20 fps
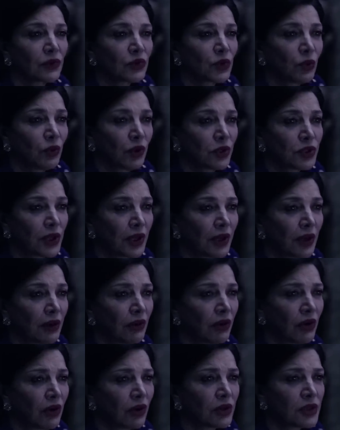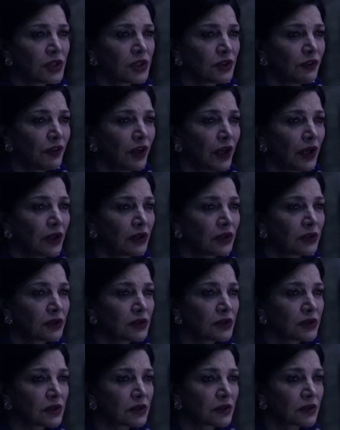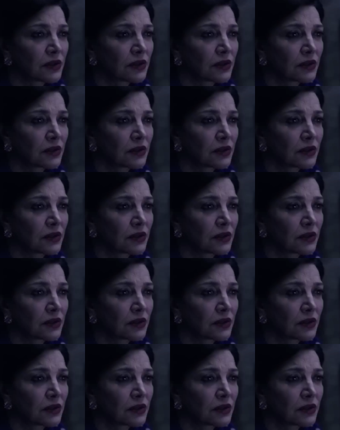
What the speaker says: Or to watch how ours fails.